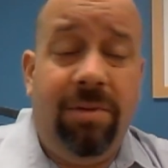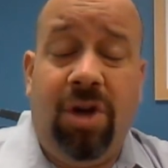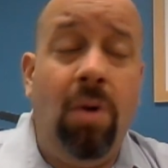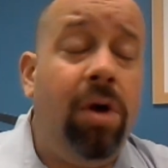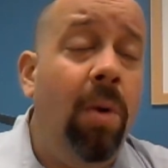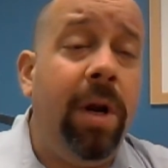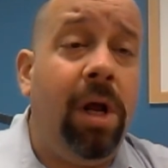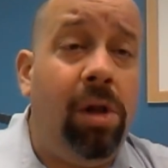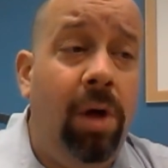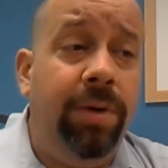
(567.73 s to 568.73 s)
Don't go and
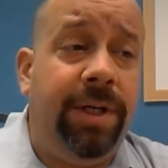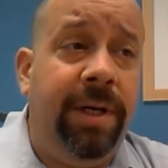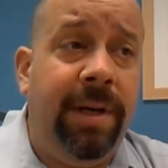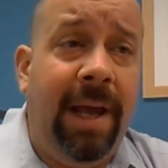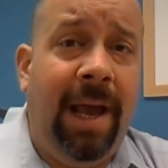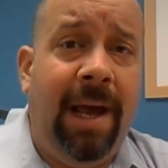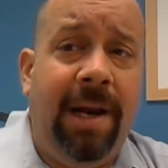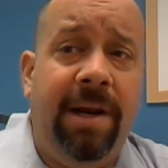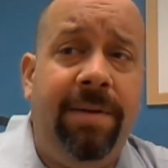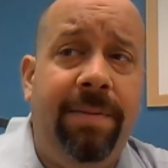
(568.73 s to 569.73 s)
close it
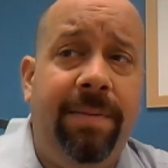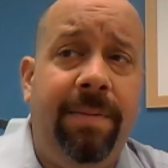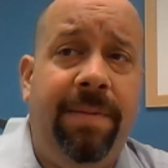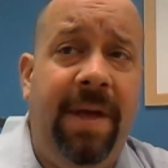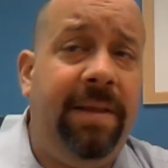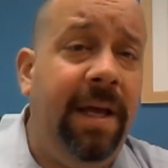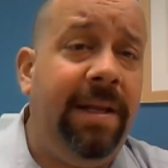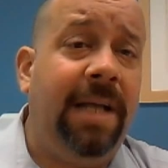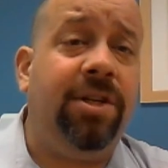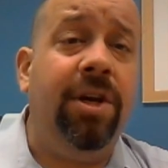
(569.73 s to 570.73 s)
and think that
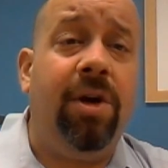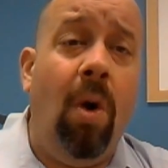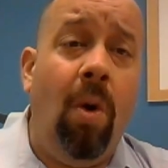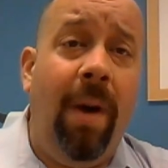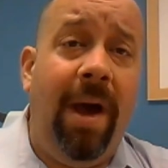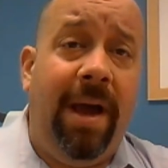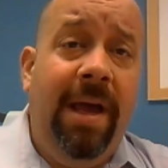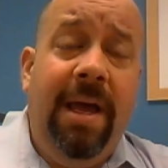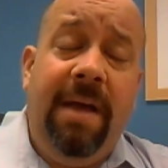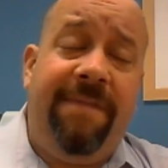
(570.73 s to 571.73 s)
that's going to go away.
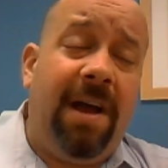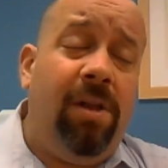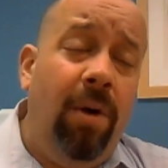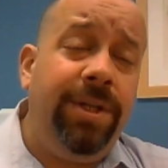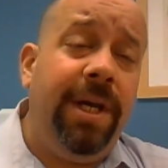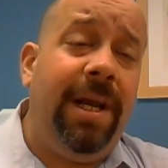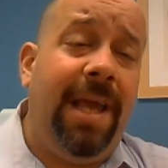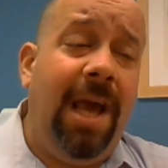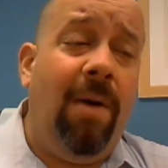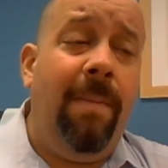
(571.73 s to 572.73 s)
In fact, closing an
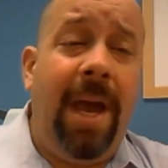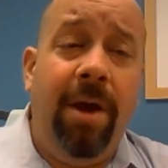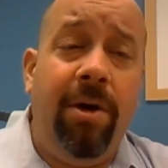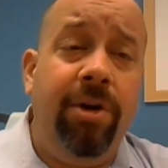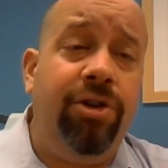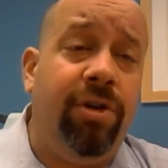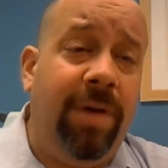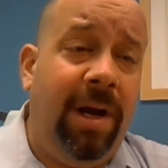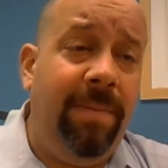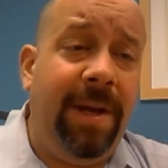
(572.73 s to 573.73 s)
account may hurt your
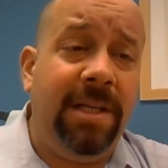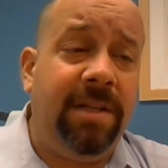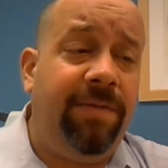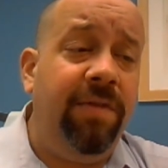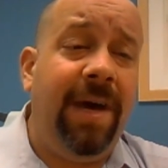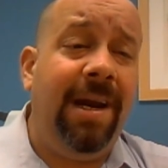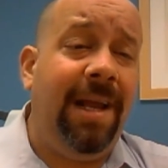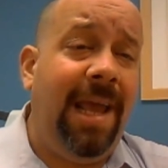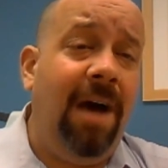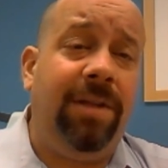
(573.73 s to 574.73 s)
credit because if you've got an
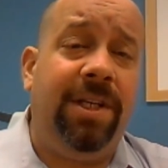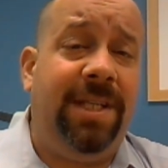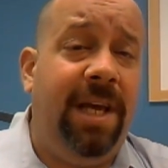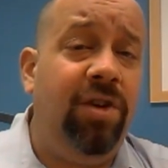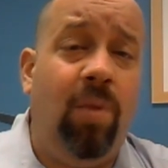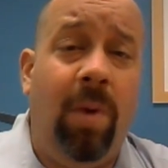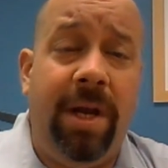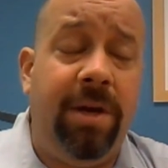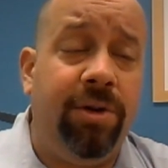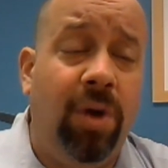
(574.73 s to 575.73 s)
account that's 10,
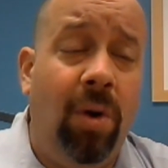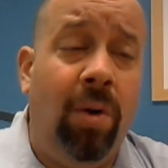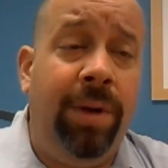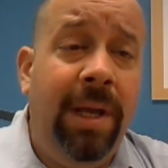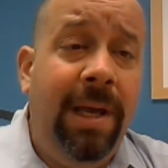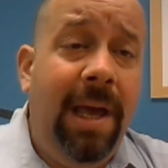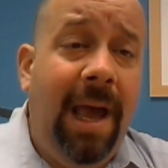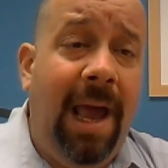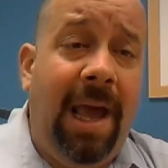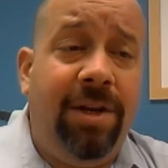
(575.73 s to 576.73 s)
20 years old
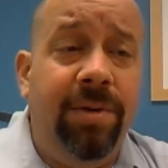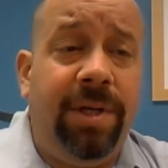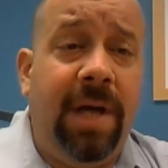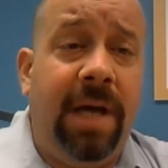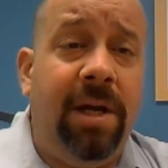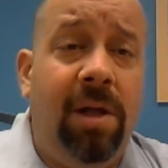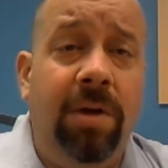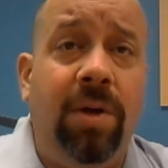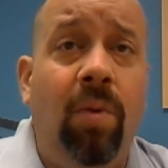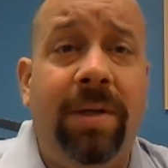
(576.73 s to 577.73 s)
and you decide to
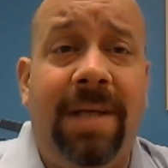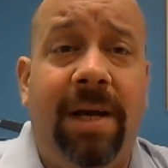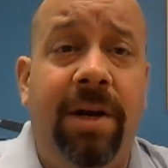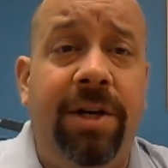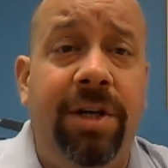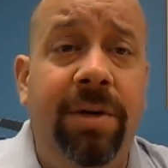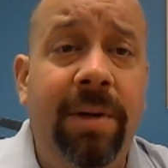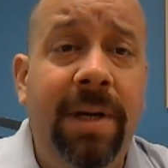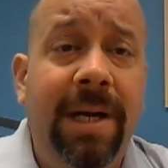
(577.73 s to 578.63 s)
close it, what's that going to do?